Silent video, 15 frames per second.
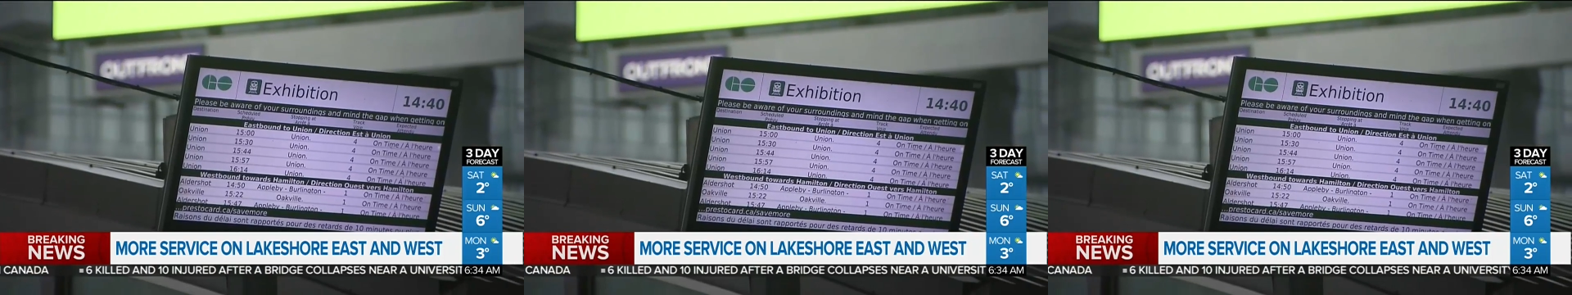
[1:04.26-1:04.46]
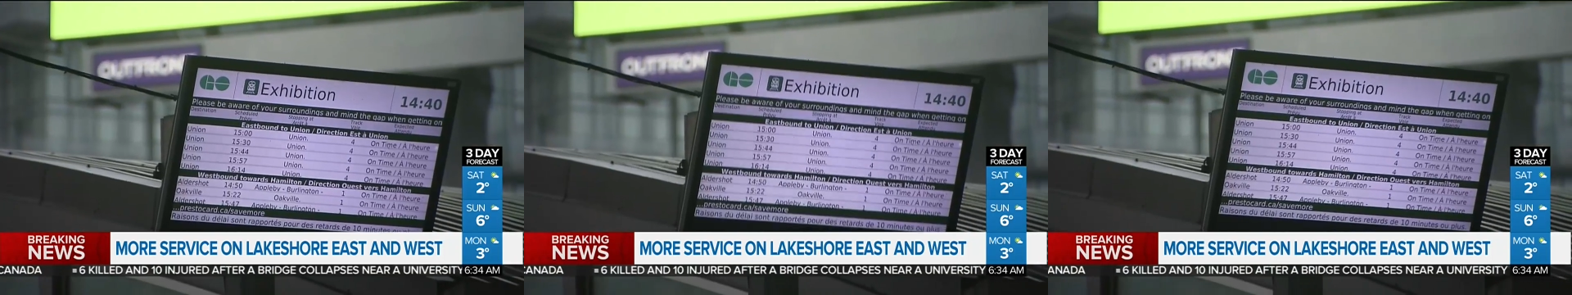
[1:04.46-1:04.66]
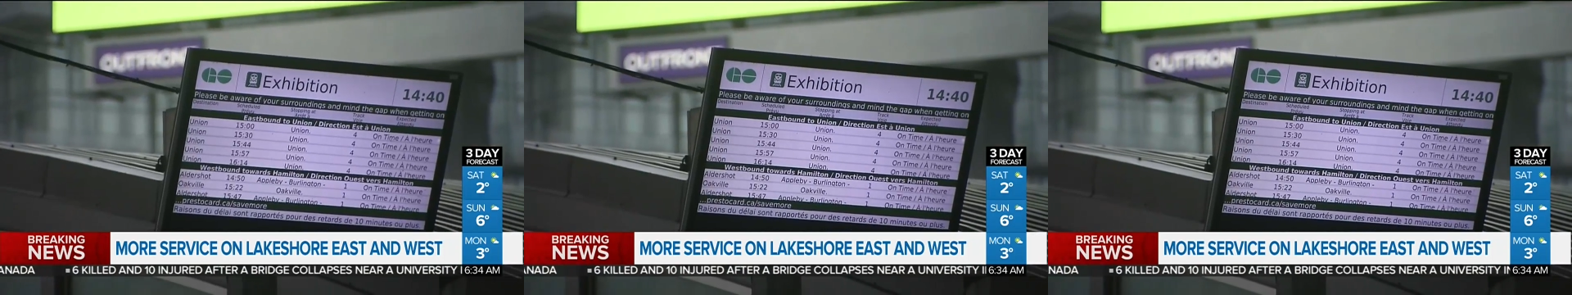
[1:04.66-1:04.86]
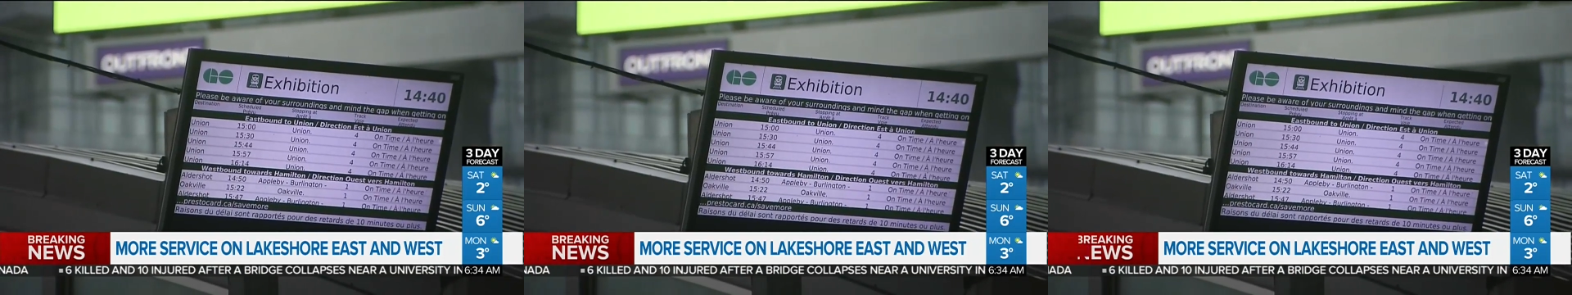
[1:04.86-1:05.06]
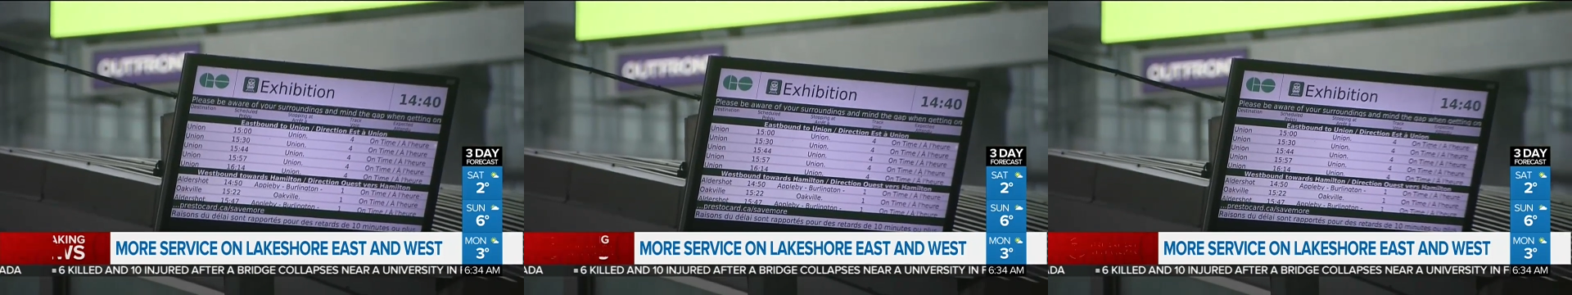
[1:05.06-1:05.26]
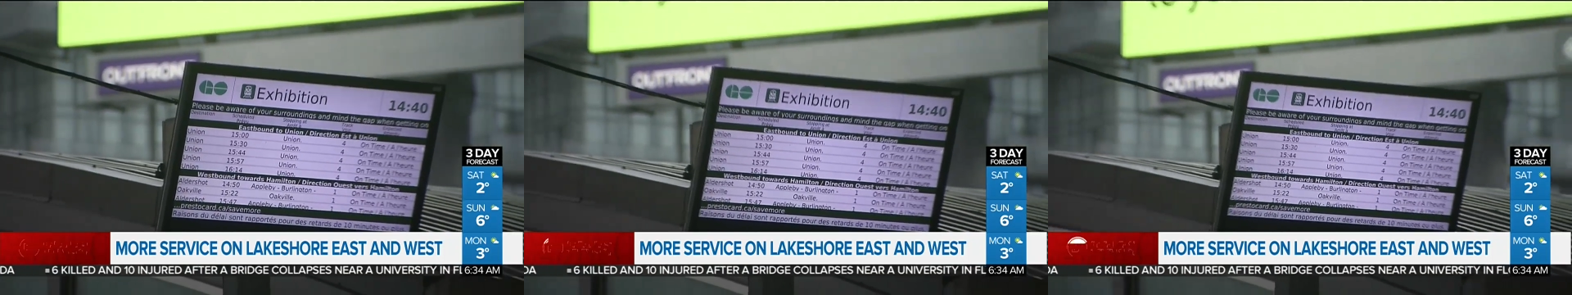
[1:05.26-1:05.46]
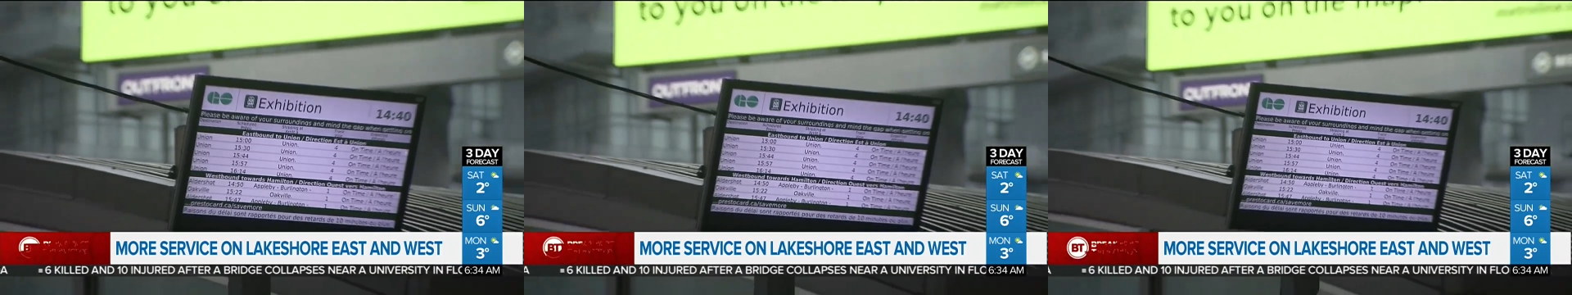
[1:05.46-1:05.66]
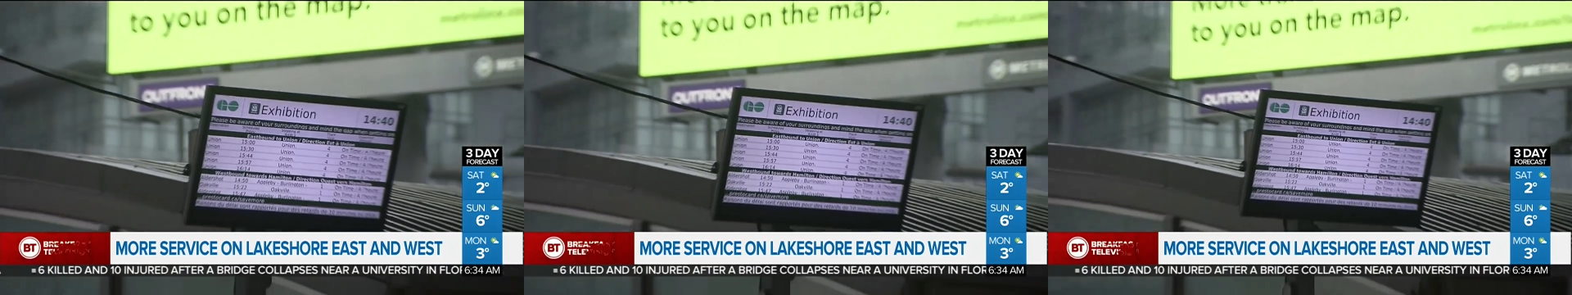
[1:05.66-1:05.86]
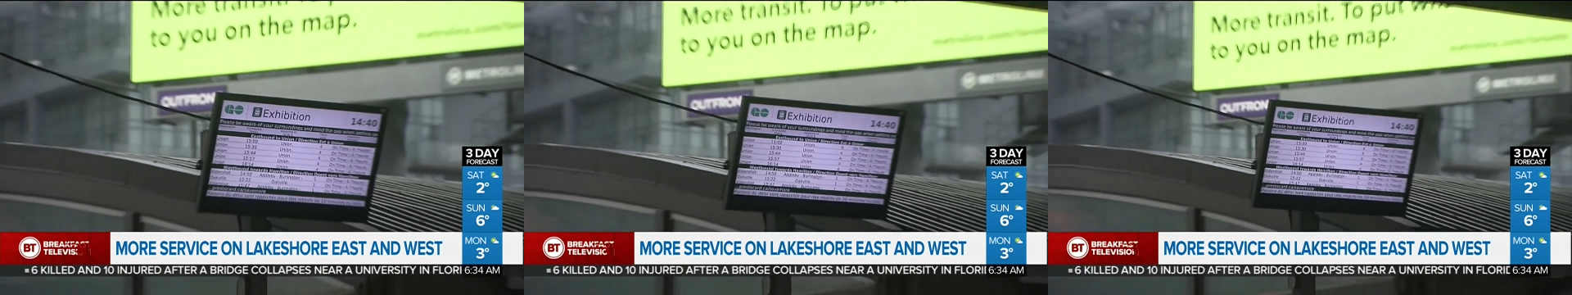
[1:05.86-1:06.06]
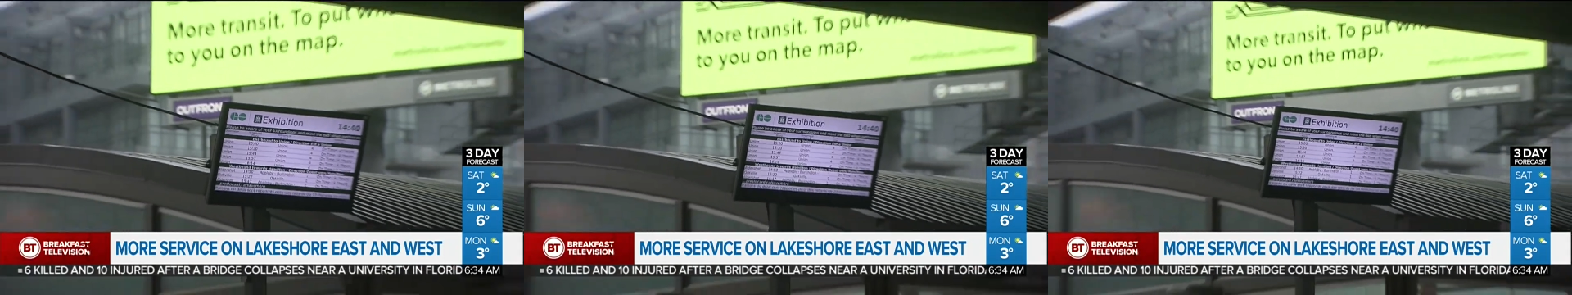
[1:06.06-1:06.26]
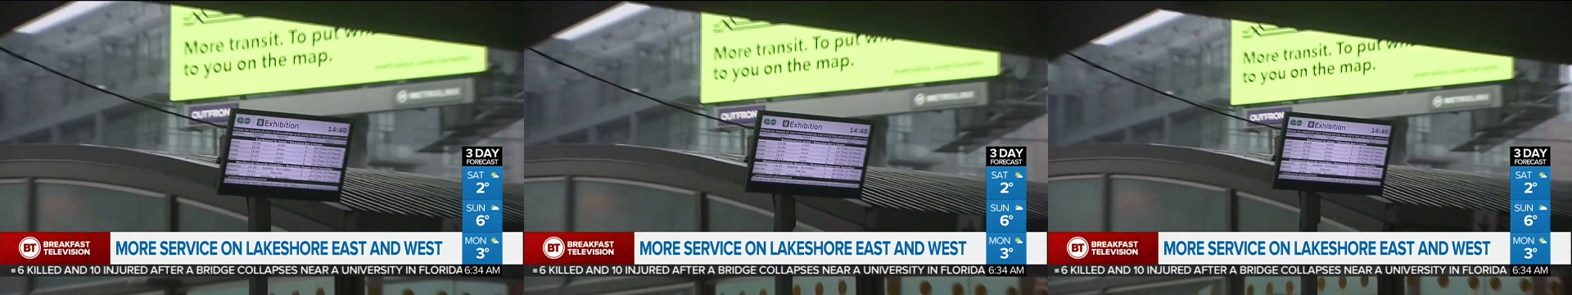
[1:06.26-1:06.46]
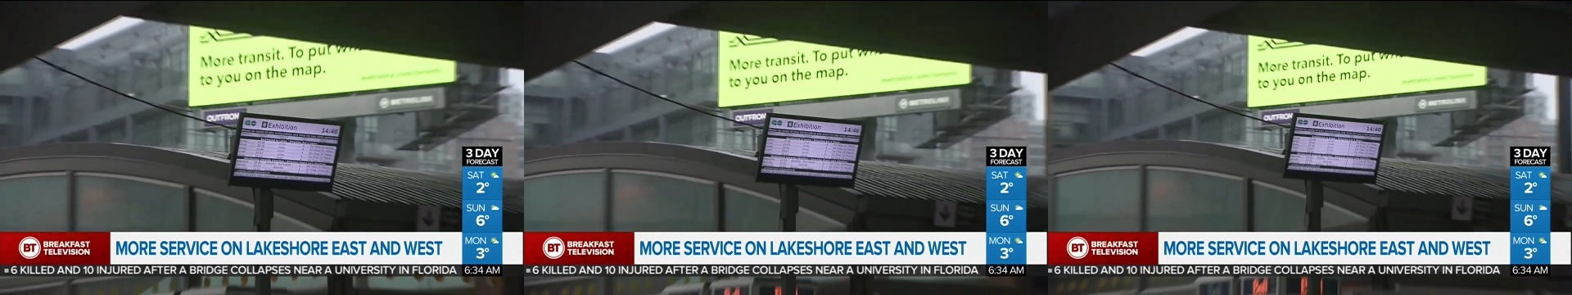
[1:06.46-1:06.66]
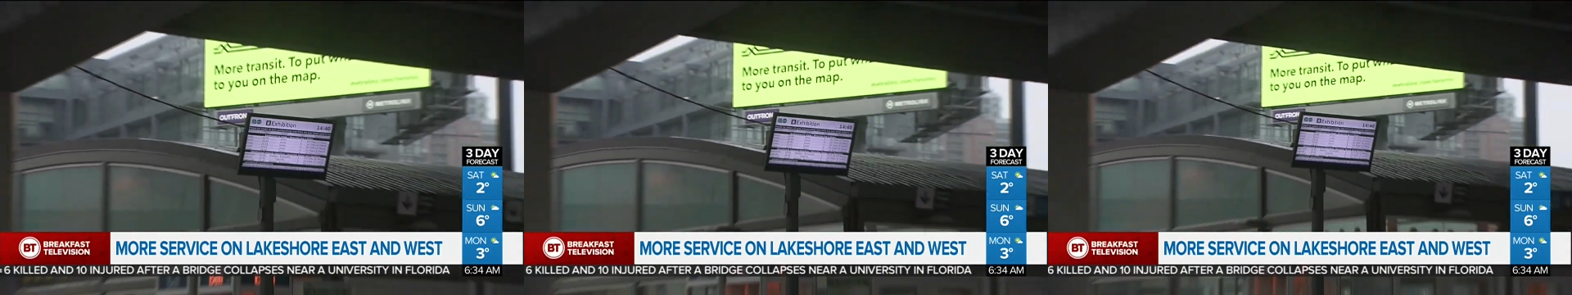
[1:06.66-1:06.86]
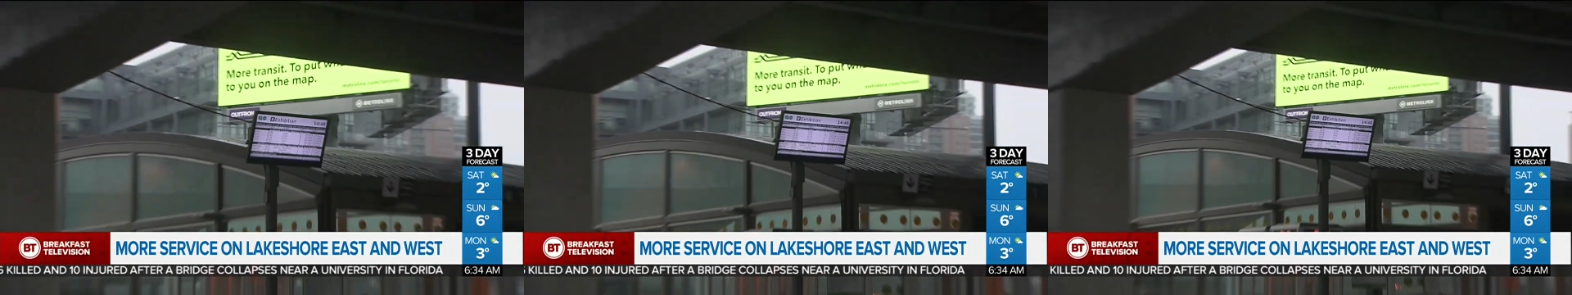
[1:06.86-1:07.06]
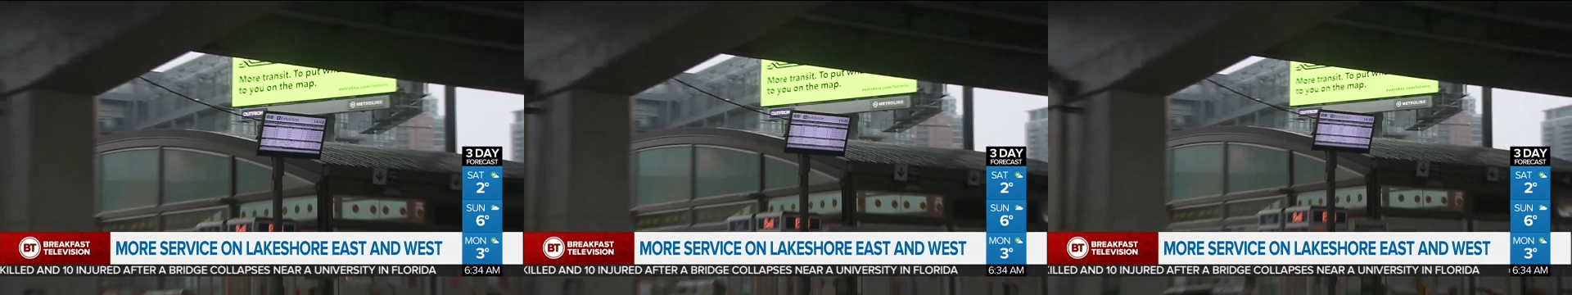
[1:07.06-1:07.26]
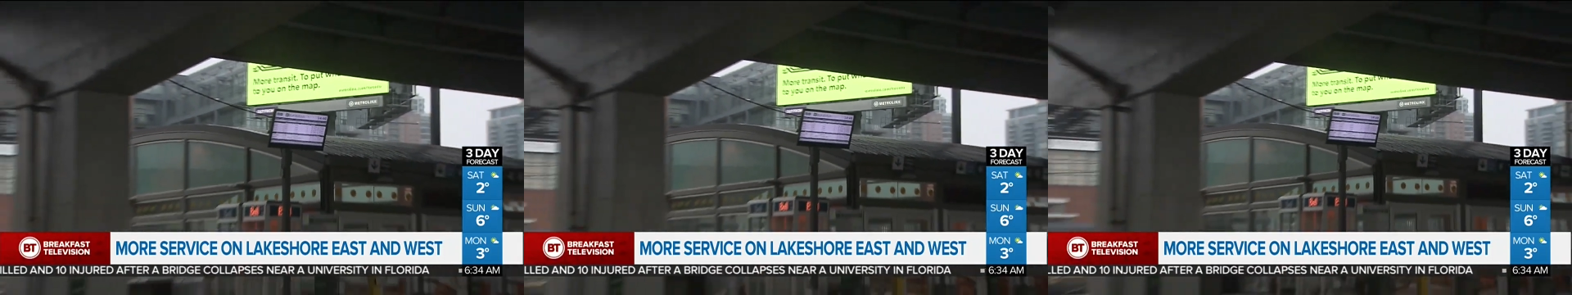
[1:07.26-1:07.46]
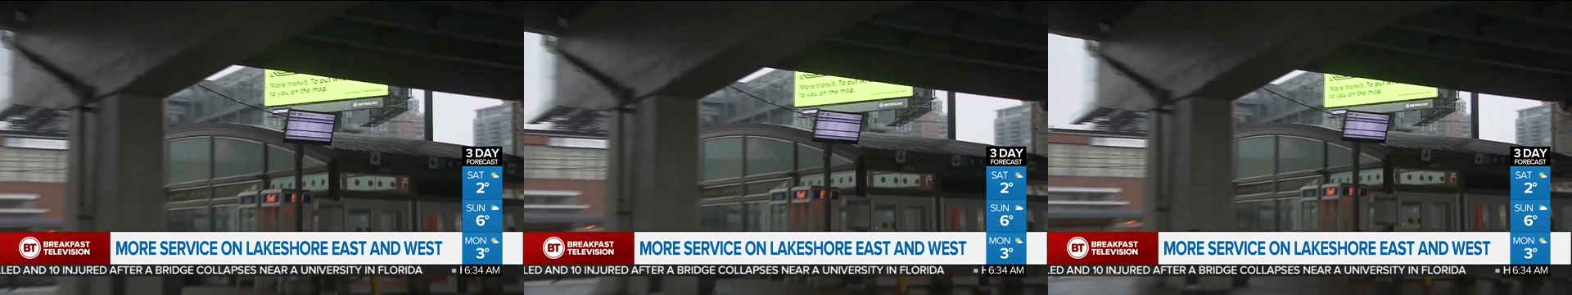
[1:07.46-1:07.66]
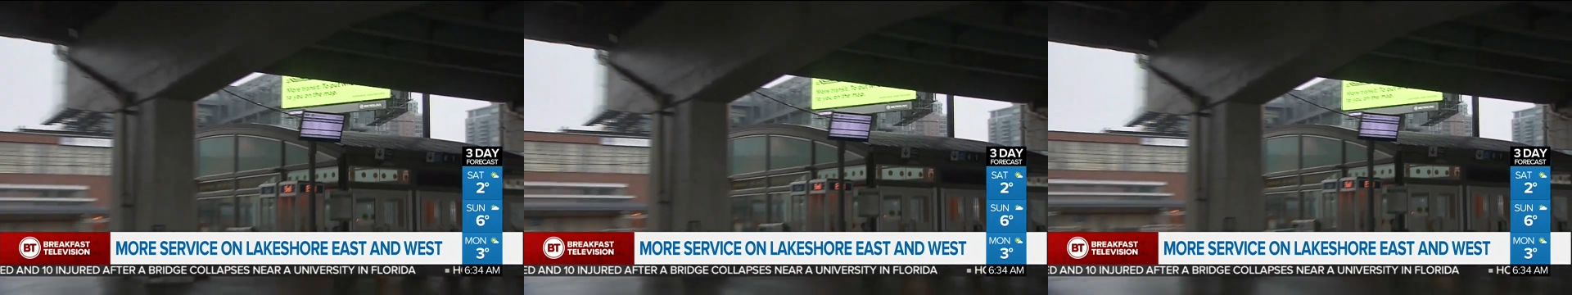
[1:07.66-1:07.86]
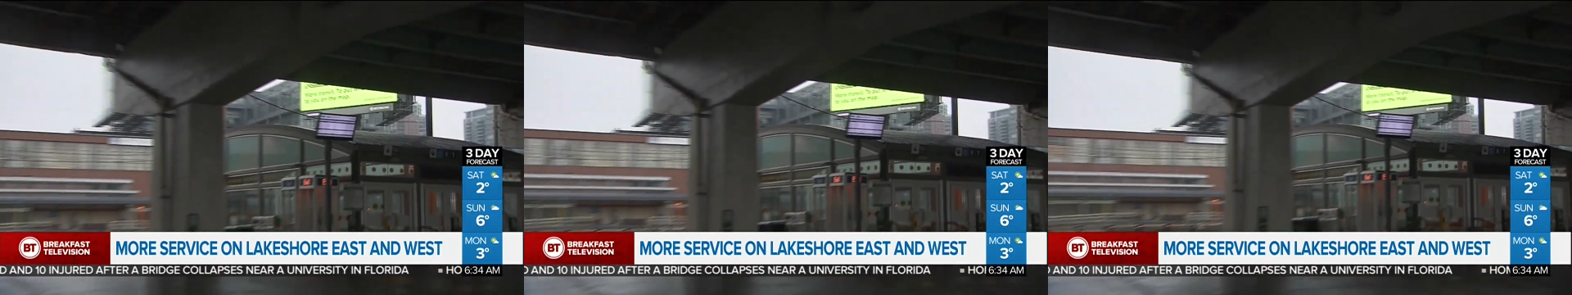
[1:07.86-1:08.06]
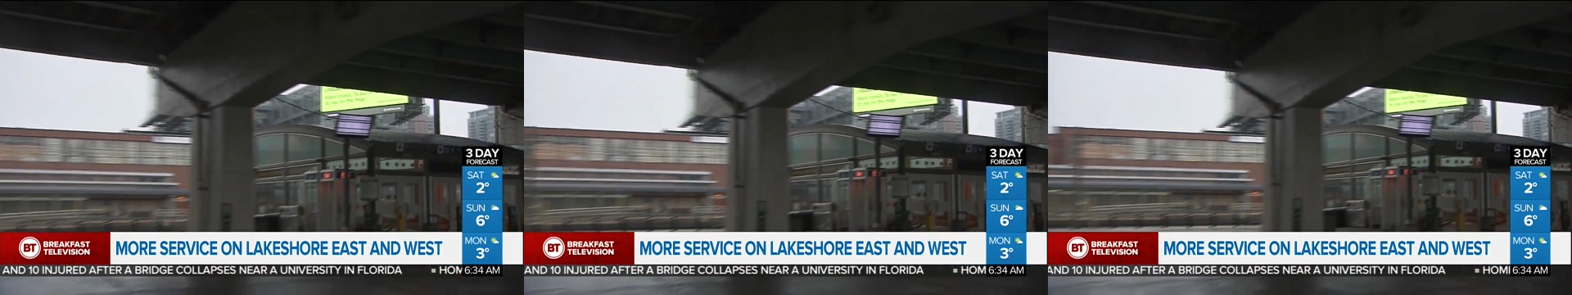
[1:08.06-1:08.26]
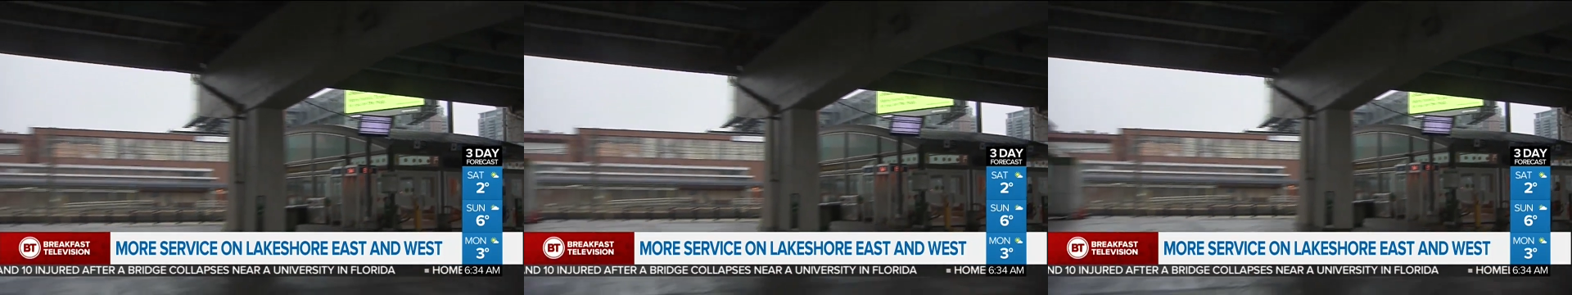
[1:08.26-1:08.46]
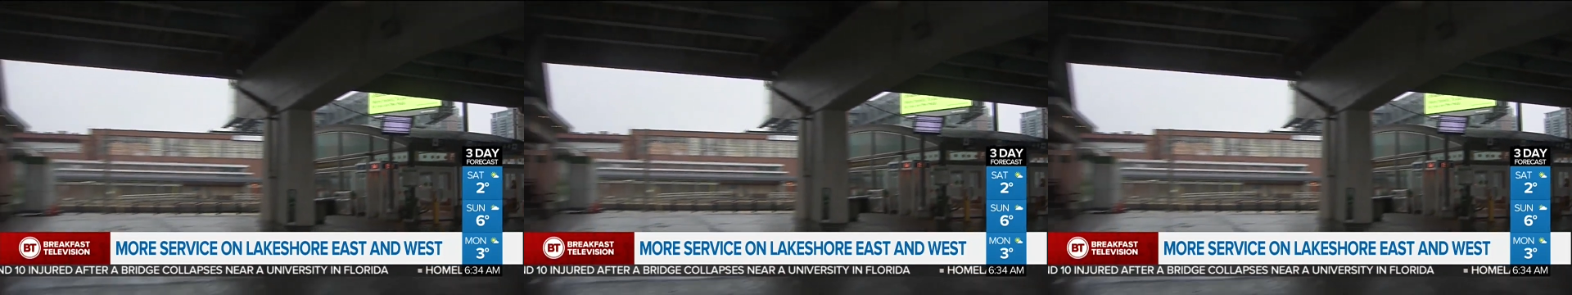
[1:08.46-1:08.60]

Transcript: [unreadable: no face in view]